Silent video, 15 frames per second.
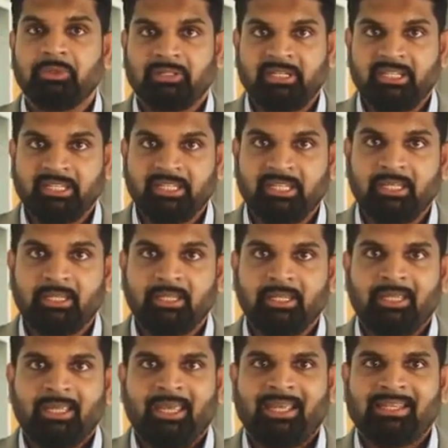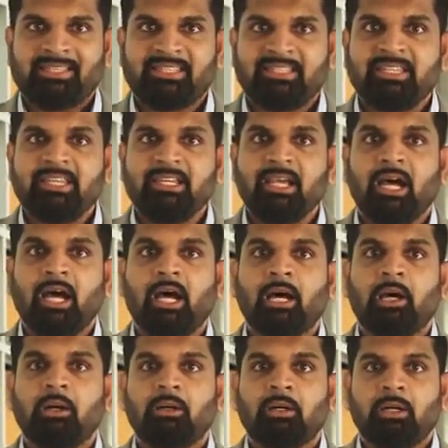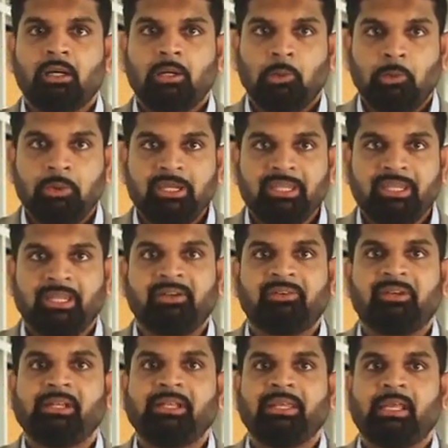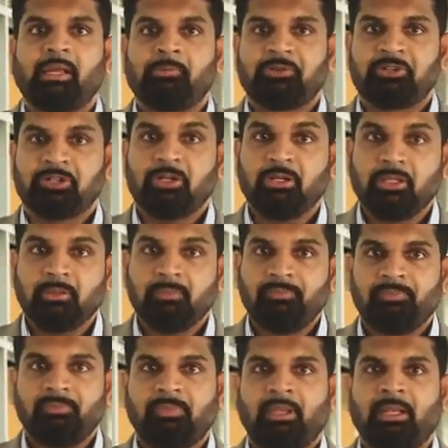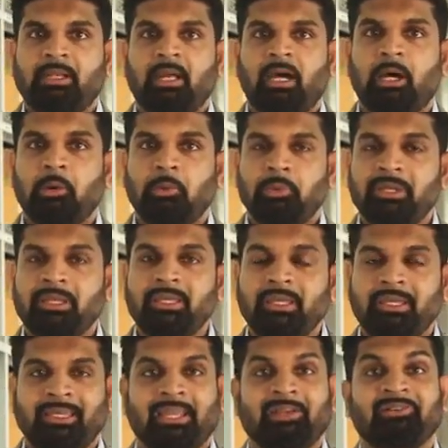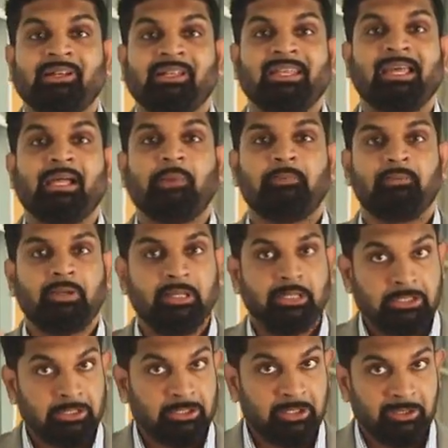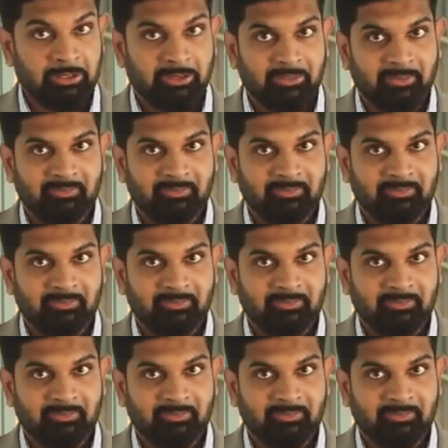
with Nikki and seeing how we can really help Sean and how we can really help you.